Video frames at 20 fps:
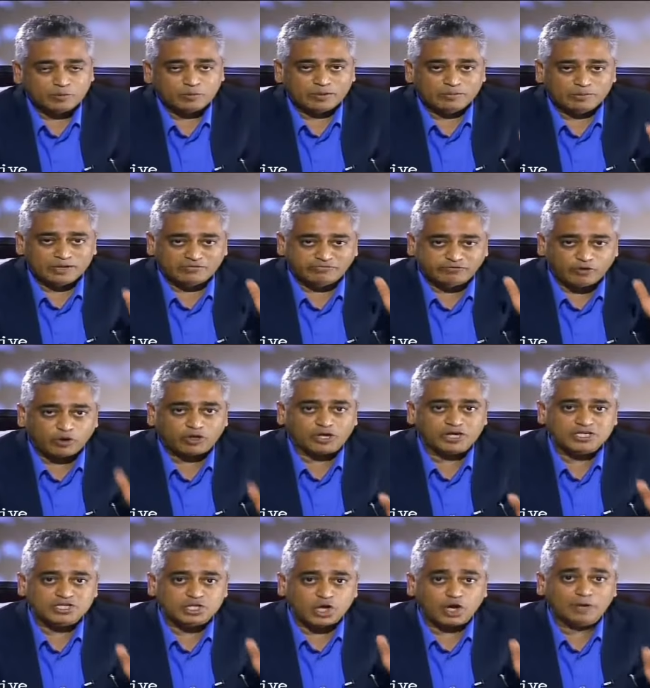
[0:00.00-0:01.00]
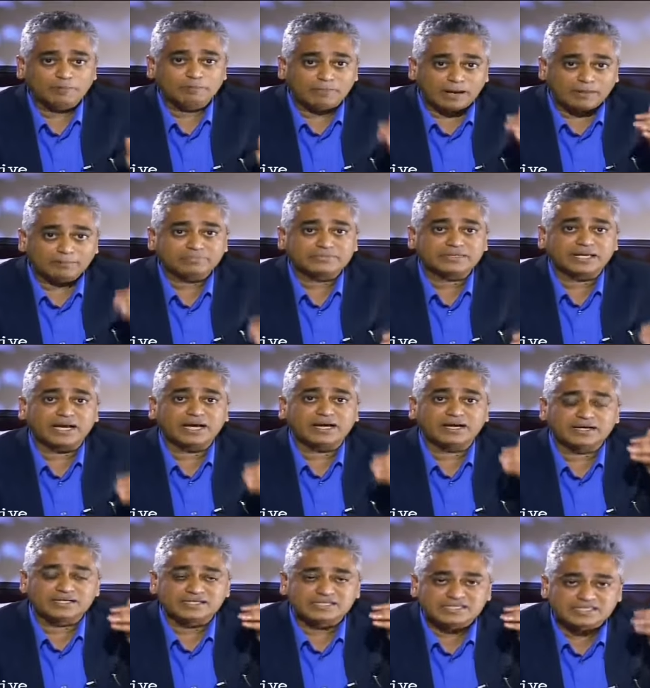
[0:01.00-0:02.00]
we will focus on Mamata
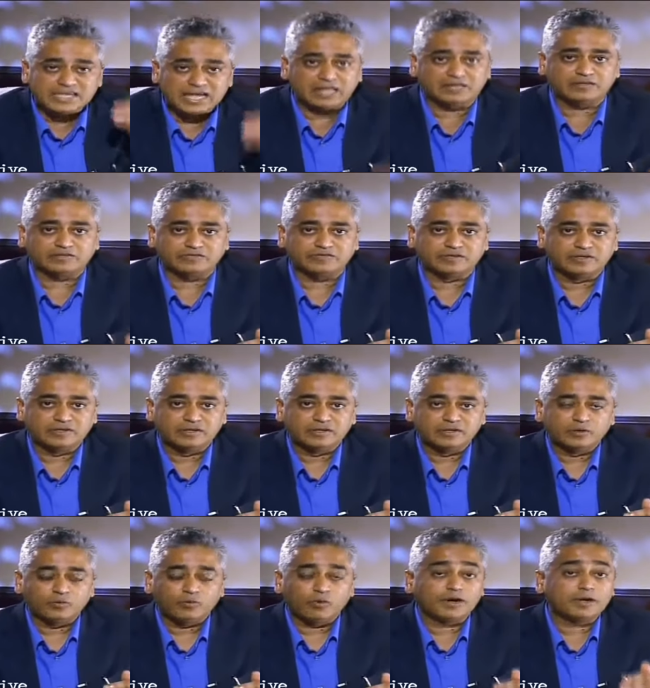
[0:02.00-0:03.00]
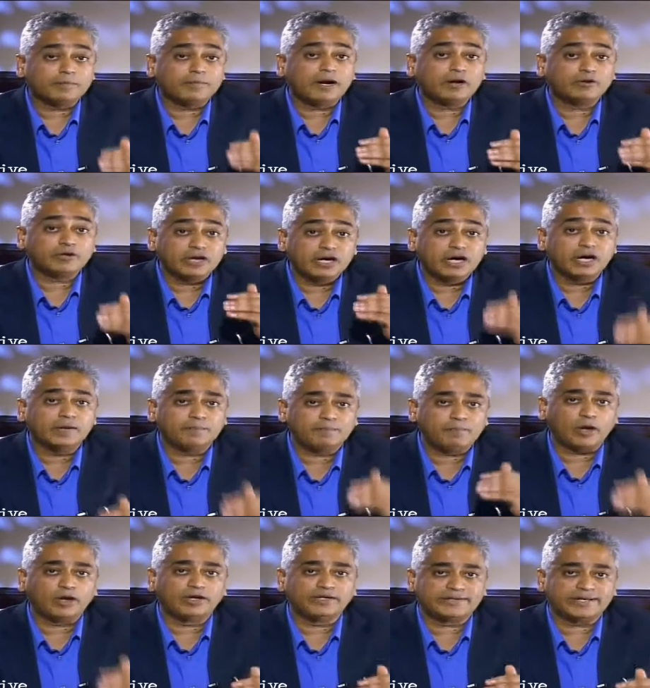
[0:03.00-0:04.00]
herself. What about her
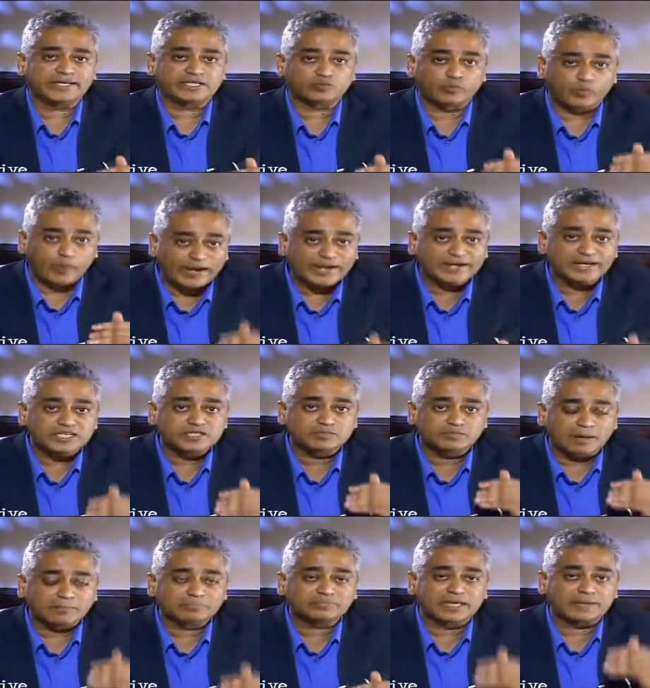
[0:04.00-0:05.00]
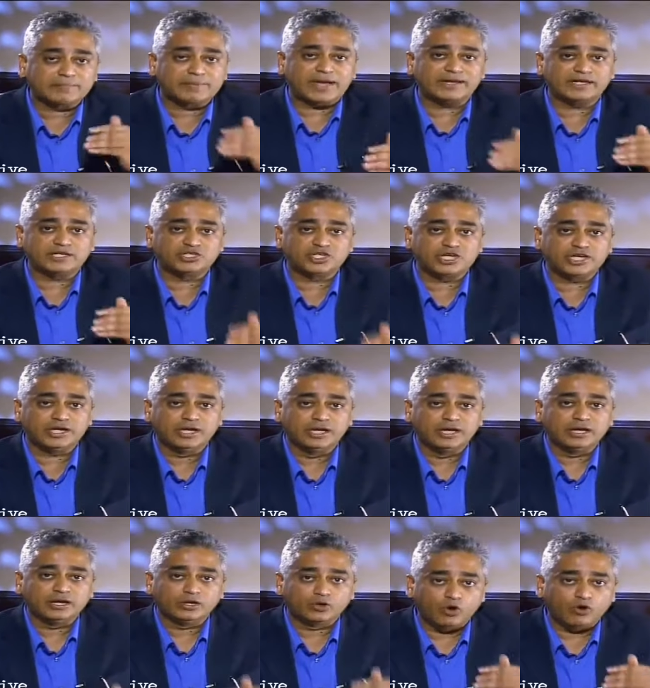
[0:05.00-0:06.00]
politics? Where does Mamata Banerjee
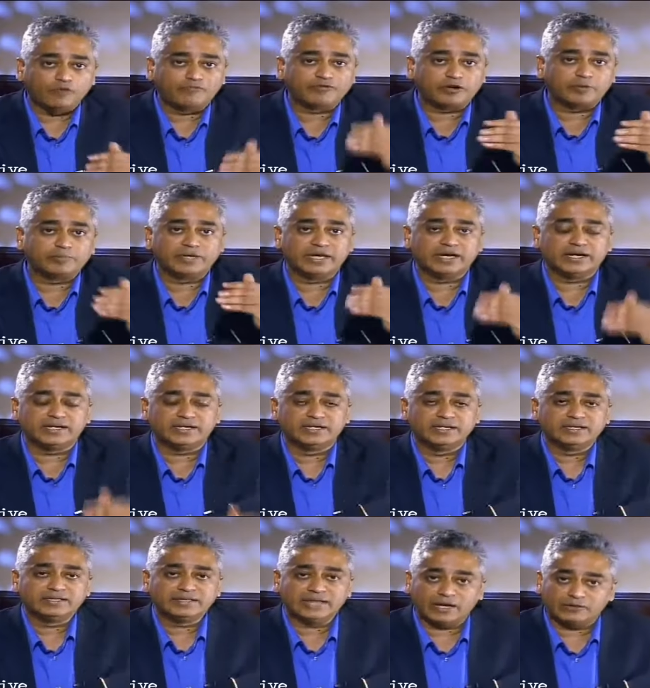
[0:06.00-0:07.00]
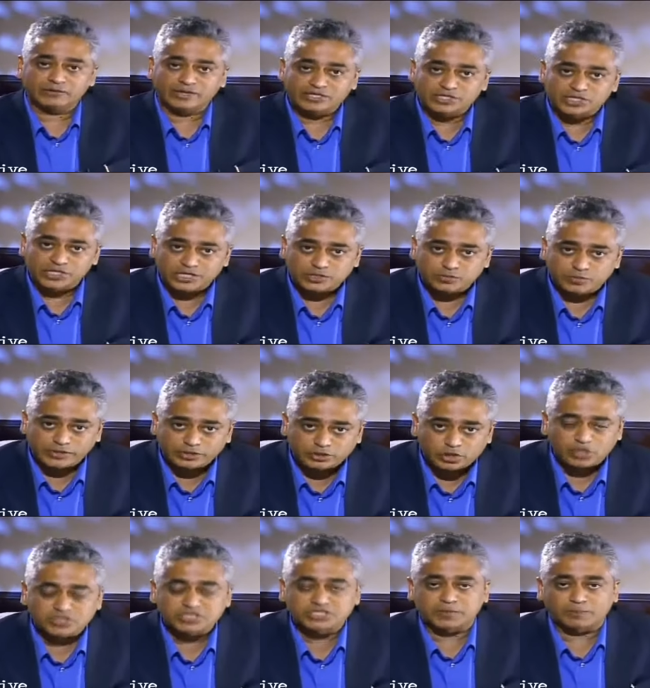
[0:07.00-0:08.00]
go from here now that she has
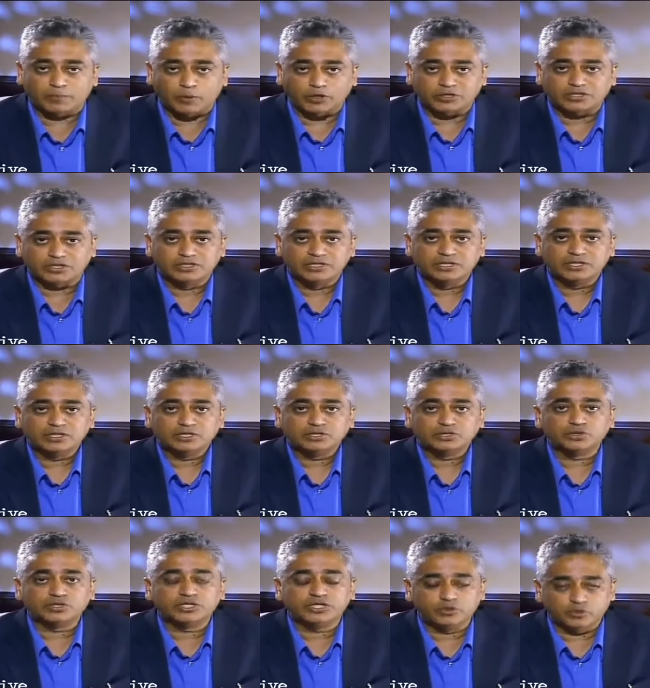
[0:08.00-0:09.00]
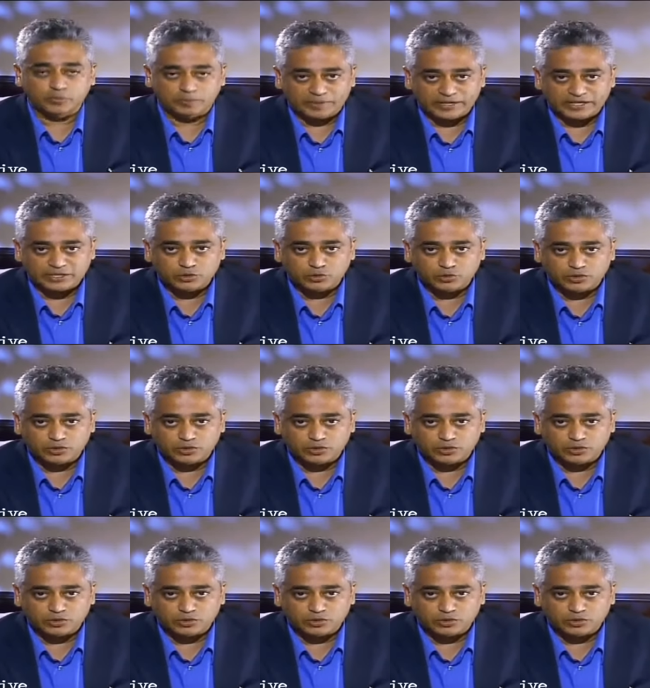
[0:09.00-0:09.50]
withdrawn support to the UPA 2